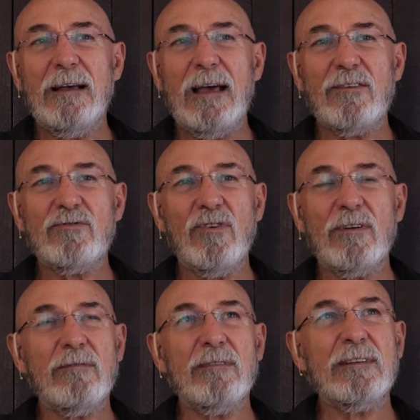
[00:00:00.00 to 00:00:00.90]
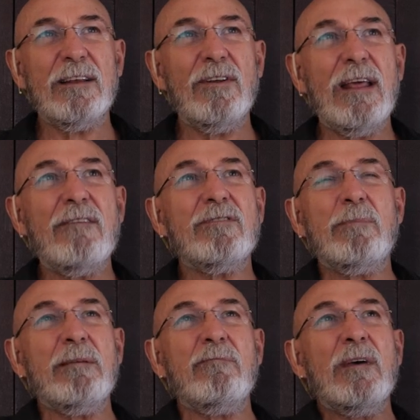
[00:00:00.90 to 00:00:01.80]
And it's not, they don't have to
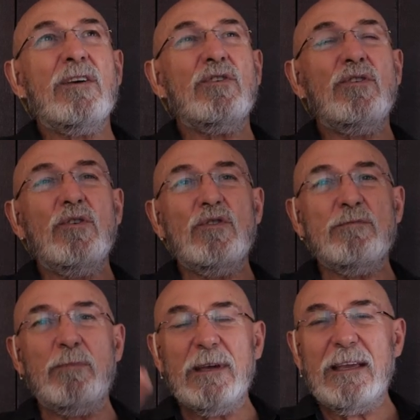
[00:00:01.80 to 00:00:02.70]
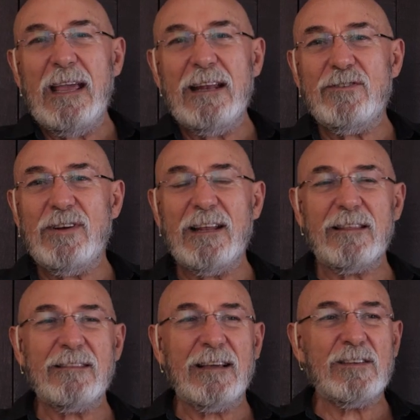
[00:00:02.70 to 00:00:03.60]
be huge, big,
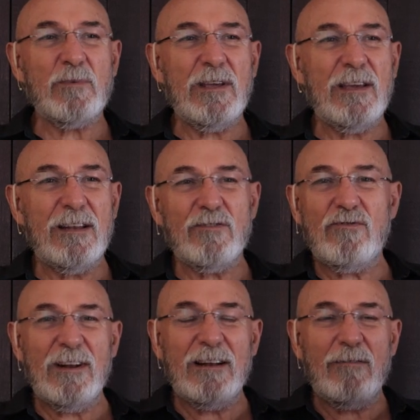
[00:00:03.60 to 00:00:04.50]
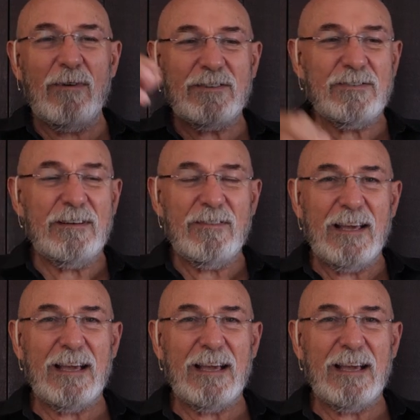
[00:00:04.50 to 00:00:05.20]
energetic things where you get adrenaline rushes, everything.